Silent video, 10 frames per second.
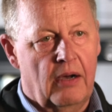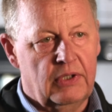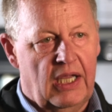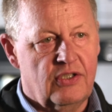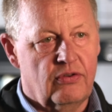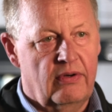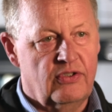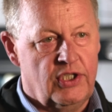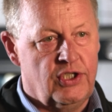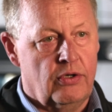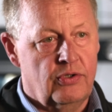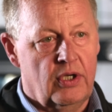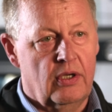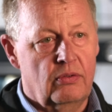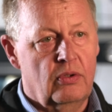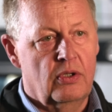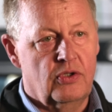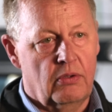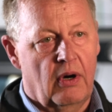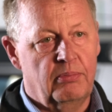I would like to introduce you
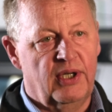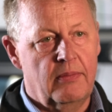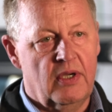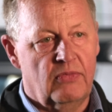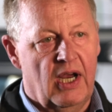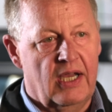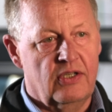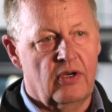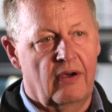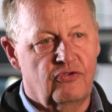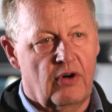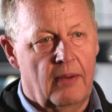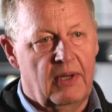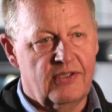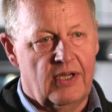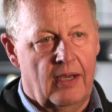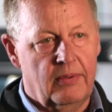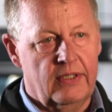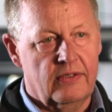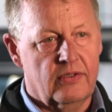to our premium range of dry blast
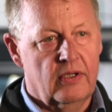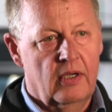cabinets.